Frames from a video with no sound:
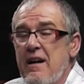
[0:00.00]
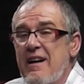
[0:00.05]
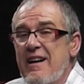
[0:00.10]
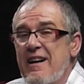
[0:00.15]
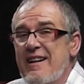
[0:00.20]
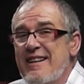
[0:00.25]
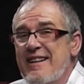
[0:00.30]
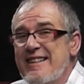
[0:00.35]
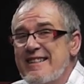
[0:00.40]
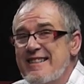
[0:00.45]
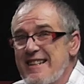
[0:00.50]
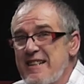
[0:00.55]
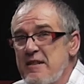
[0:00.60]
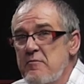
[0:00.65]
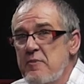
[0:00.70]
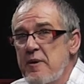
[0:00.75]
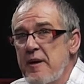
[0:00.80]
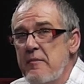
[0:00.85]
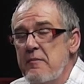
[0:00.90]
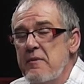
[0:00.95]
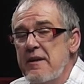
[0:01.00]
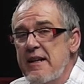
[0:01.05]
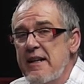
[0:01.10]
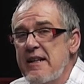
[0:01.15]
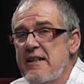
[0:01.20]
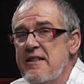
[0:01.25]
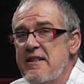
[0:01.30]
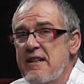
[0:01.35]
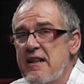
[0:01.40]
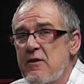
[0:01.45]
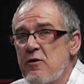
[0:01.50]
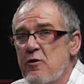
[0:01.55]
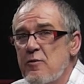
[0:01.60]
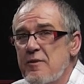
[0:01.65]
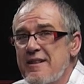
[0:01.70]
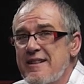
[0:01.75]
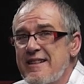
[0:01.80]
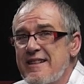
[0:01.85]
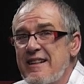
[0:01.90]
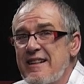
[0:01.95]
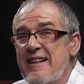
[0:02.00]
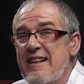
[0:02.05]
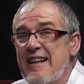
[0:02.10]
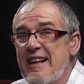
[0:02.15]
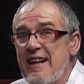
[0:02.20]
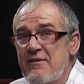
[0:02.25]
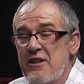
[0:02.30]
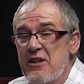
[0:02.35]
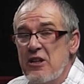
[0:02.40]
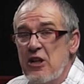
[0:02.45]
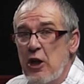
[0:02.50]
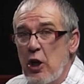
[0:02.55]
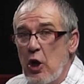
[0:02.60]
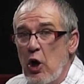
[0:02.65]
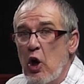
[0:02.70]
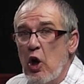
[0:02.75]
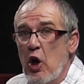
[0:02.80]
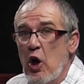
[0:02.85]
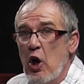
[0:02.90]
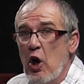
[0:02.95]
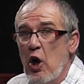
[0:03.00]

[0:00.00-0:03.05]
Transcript: and I didn't pick my e-cig up until 11 o'clock.